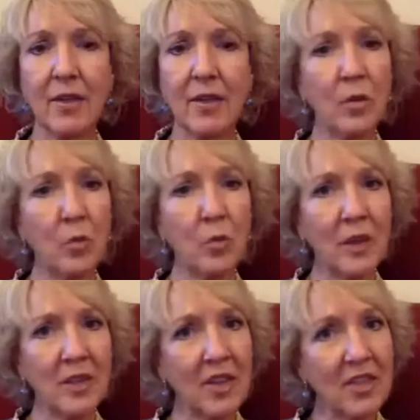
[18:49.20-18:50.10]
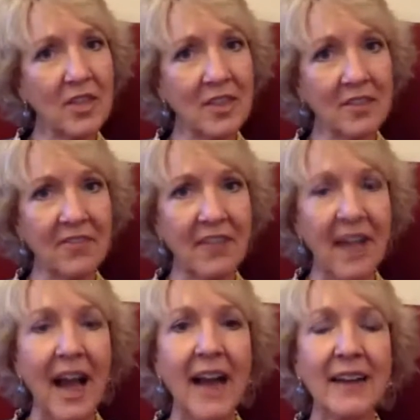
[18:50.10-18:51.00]
with the
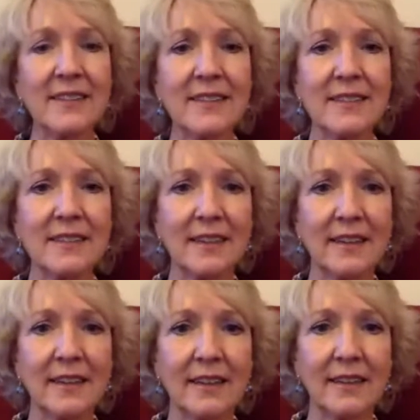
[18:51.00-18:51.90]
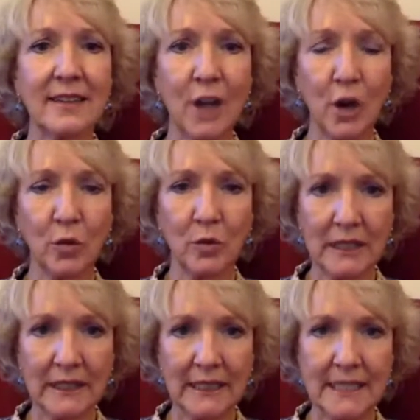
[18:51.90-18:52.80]
facts that are
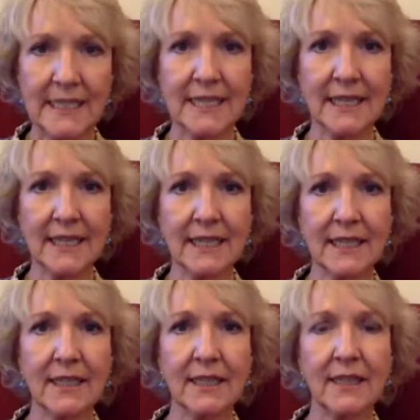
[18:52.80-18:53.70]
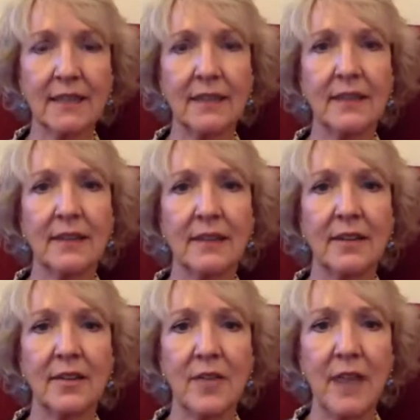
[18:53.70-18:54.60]
realistic,
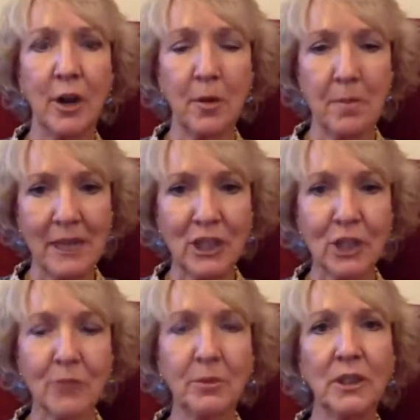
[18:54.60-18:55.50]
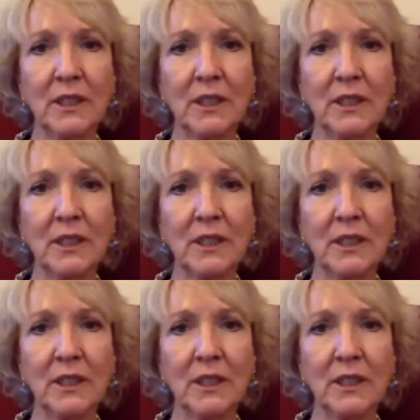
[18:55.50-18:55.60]
that are measurable,